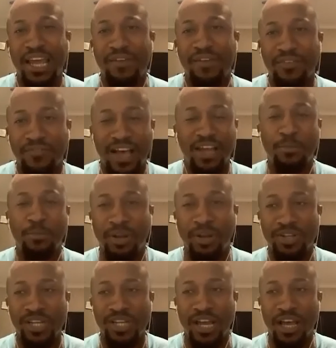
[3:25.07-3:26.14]
have to find a
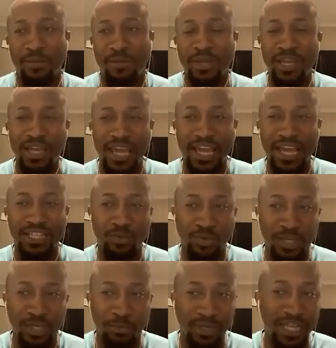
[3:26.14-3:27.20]
better job and to
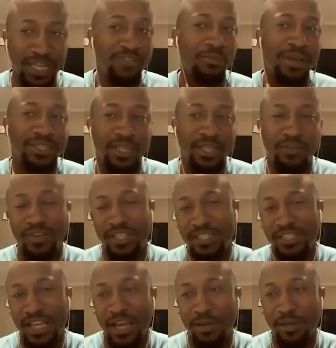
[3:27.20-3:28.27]
really believe in myself at the
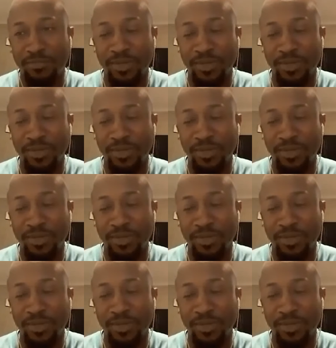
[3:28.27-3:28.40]
time.